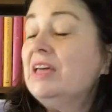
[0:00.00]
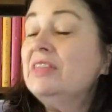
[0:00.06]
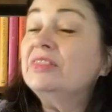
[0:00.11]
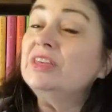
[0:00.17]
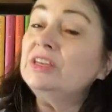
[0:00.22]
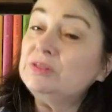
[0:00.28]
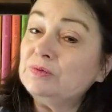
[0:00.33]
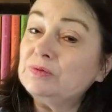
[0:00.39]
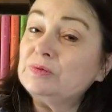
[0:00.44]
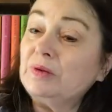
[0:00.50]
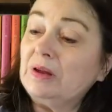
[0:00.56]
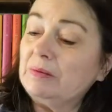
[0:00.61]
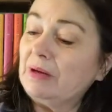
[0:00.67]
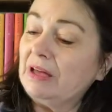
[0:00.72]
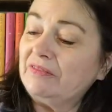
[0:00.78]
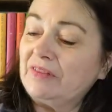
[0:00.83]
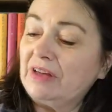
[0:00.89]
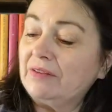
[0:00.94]
This was one of
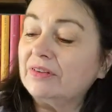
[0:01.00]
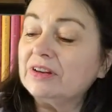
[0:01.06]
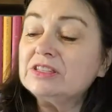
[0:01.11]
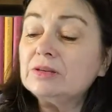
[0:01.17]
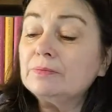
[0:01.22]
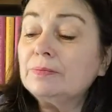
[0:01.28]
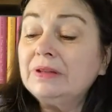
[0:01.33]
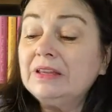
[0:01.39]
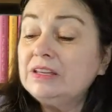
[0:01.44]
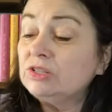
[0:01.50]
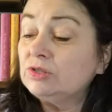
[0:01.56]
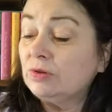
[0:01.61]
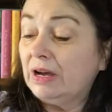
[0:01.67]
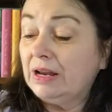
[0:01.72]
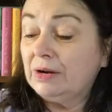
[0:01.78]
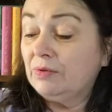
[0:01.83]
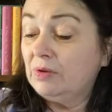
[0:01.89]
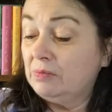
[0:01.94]
my favorites. Please
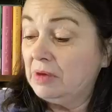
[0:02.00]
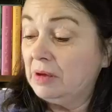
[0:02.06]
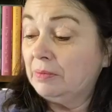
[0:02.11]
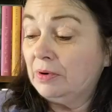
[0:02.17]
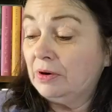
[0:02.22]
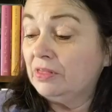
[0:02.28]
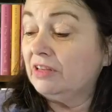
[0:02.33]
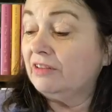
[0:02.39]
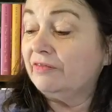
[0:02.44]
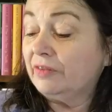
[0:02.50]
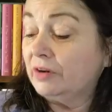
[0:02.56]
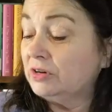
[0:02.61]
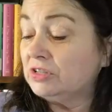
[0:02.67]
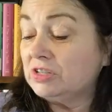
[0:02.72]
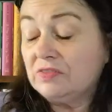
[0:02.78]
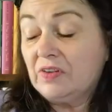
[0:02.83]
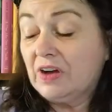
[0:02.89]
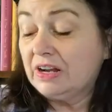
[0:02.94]
Try to Remember the
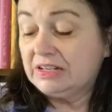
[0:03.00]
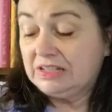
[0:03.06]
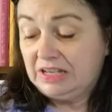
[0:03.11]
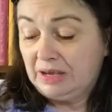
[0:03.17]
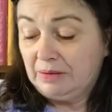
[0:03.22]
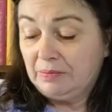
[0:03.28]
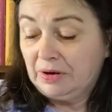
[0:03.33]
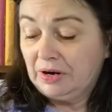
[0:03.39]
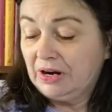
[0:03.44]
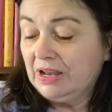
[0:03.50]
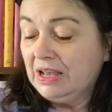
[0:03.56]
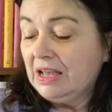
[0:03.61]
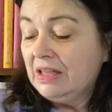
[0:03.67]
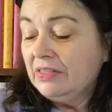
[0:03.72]
1st of October.